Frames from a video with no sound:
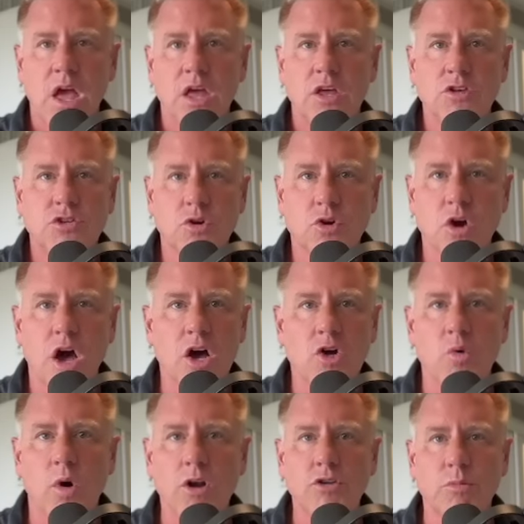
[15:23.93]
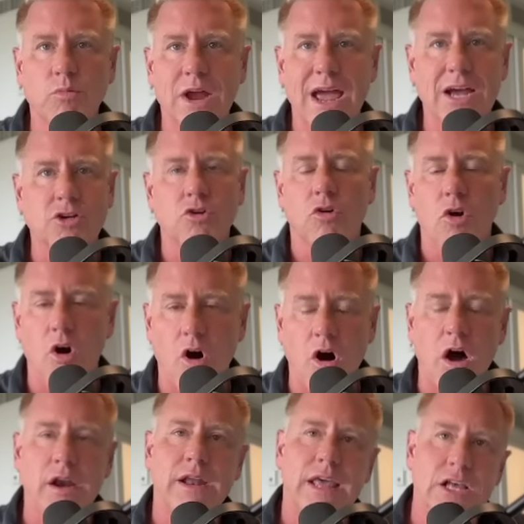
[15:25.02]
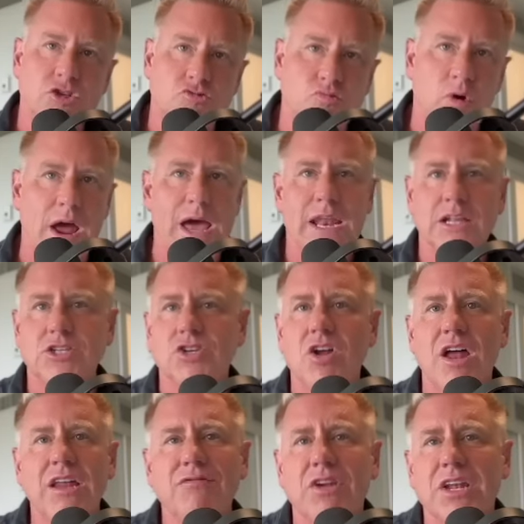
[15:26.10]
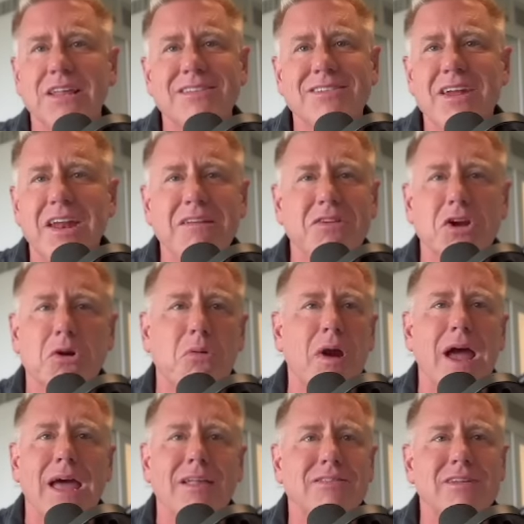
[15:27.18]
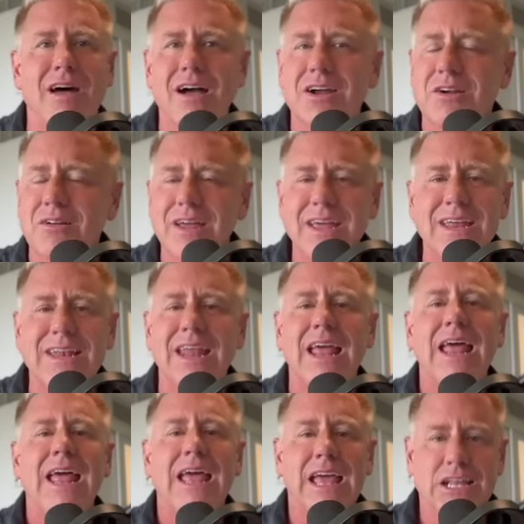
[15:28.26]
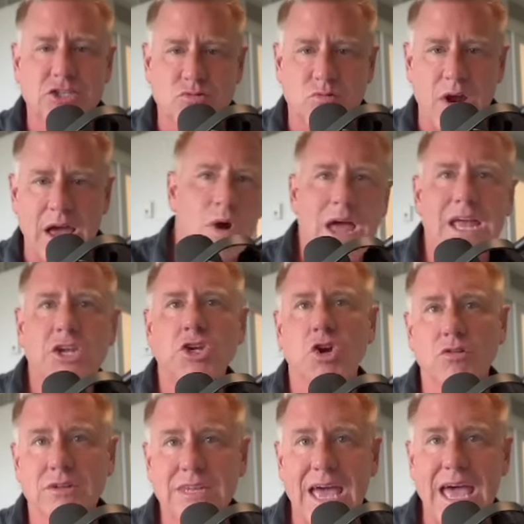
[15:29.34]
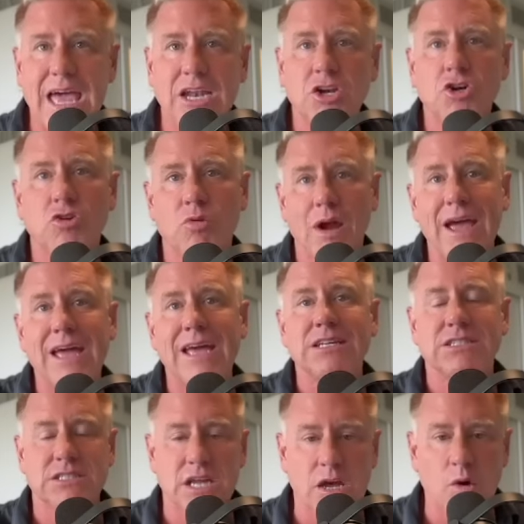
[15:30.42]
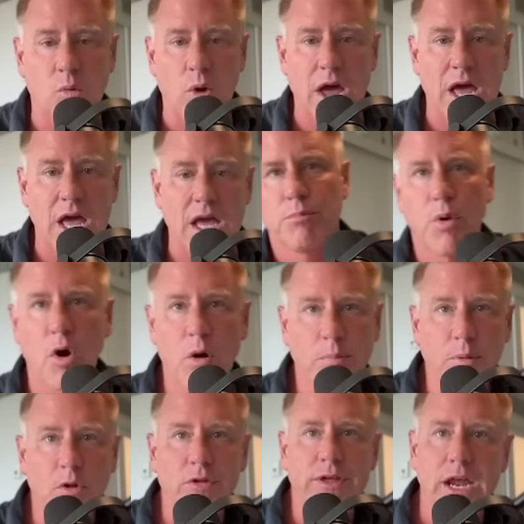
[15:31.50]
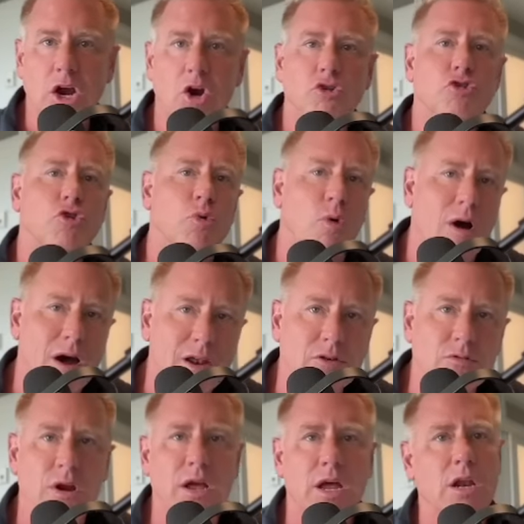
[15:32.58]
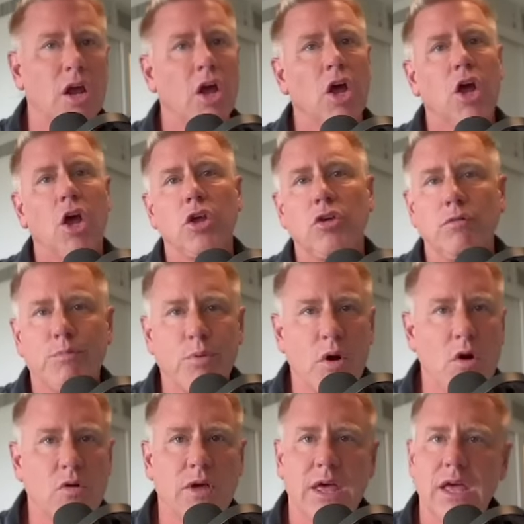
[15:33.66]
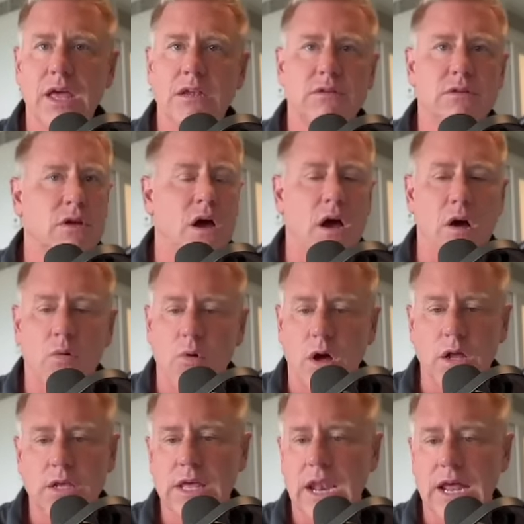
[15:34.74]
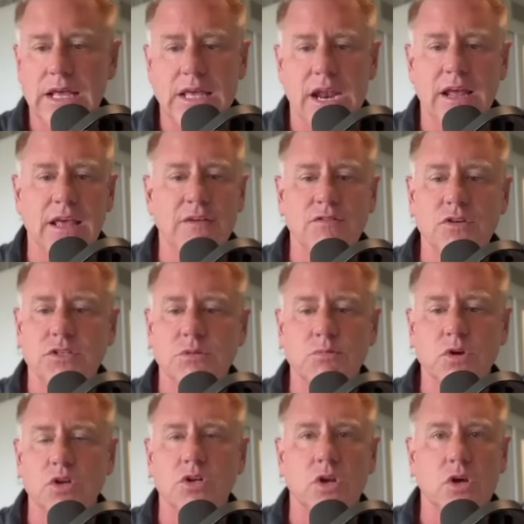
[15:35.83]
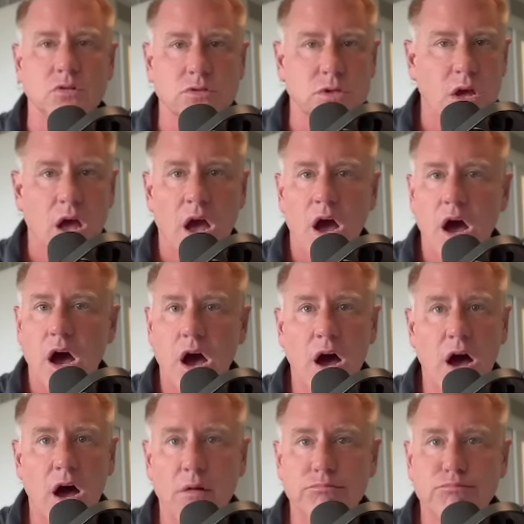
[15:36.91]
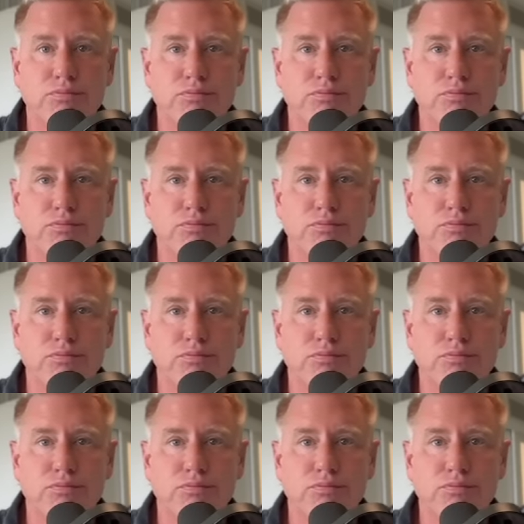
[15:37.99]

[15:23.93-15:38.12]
So uh, quantum reactor on. It's red. It's not even. It's not even gray. It's not green. It's red. Red, you're dead. Gray, stay away. Purple here, 200. You broke it. Uh, what can I can I give you some good news? Uh,